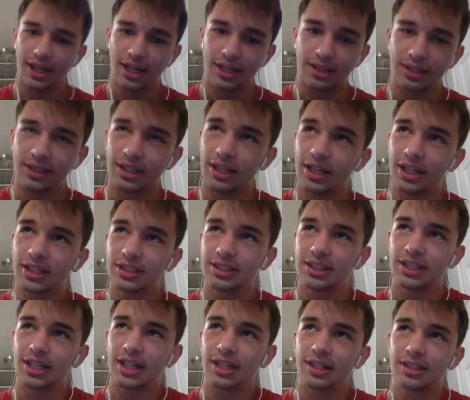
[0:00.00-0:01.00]
the next
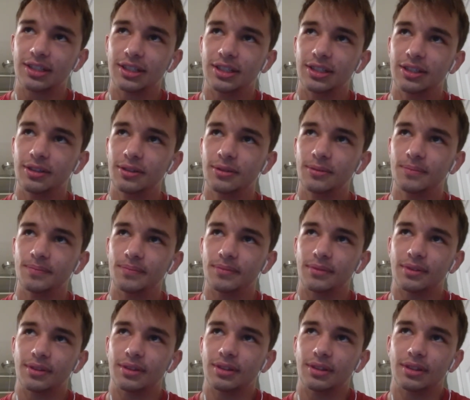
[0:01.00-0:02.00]
thing I could do,
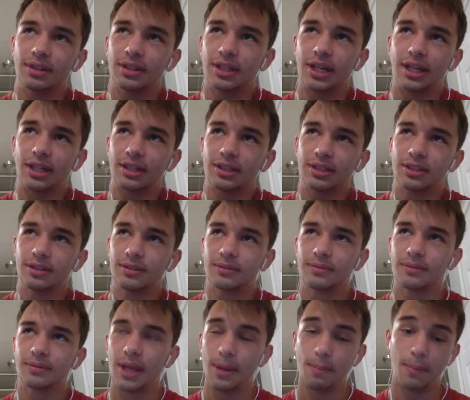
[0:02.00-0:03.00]
like
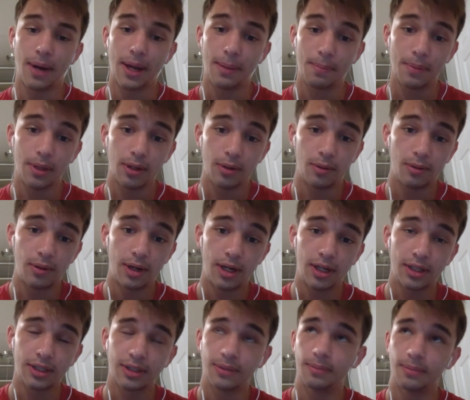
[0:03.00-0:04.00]
it might be a
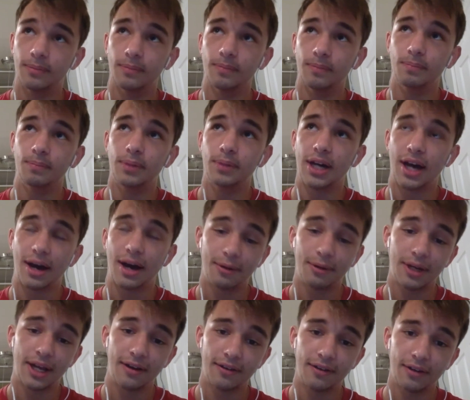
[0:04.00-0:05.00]
walk, but I
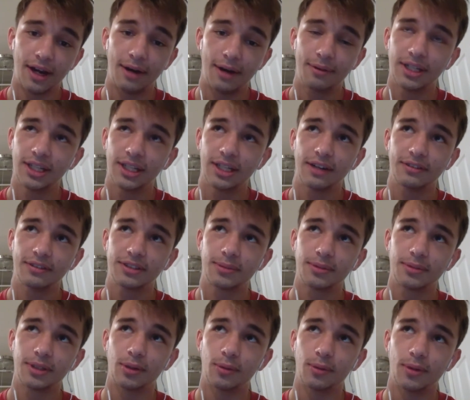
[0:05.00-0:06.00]
would need to have
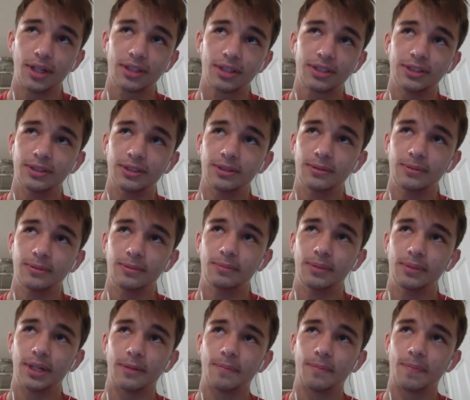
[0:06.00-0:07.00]
somewhere to walk to.
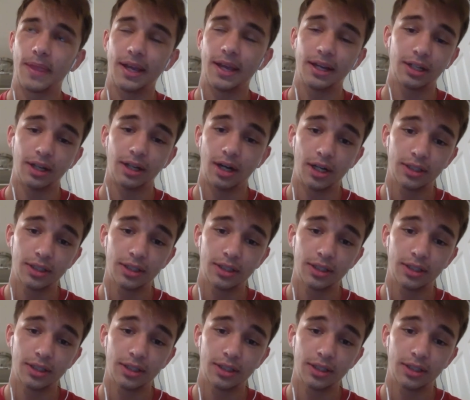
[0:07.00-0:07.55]
But it also